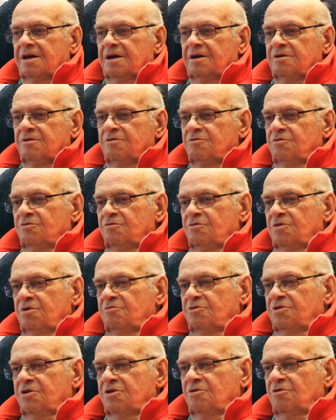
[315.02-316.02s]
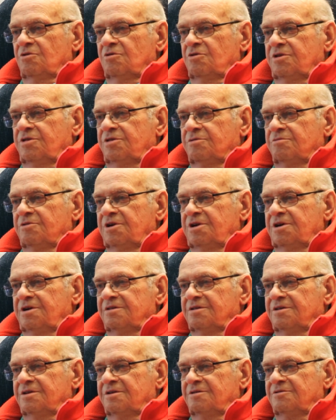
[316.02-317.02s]
We were the only three
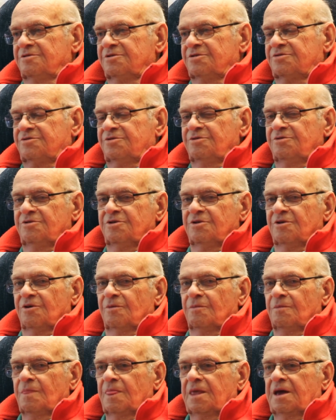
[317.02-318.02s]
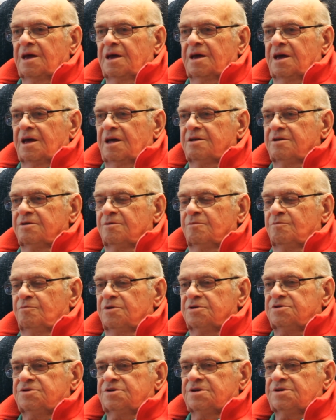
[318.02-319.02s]
in the studio, and
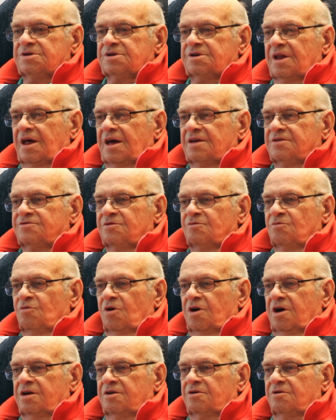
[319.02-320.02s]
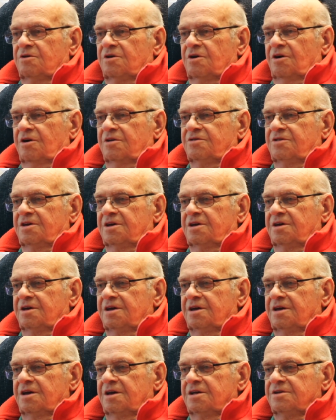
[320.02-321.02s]
puts his glass of water on the
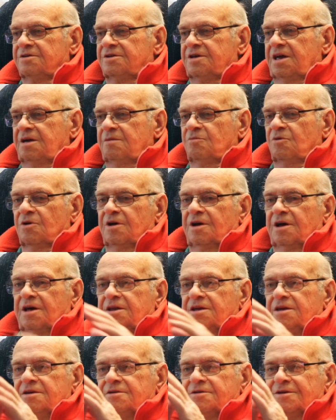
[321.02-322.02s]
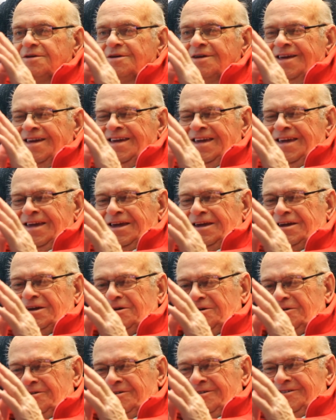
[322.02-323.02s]
table, and he
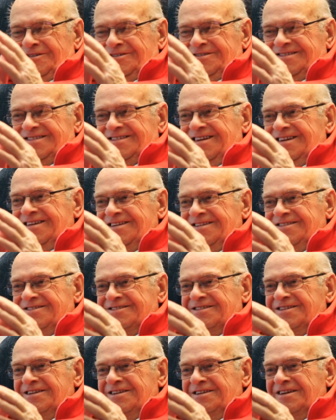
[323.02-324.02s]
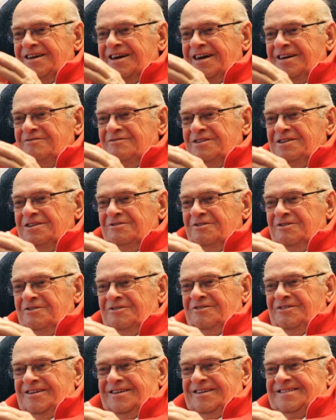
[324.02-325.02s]
goes like he's gonna dive into
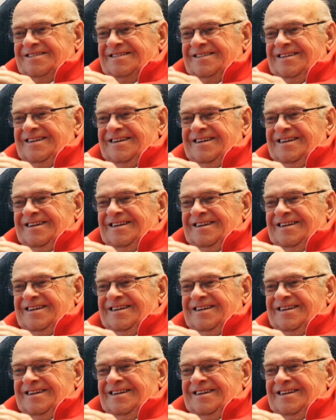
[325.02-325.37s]
it.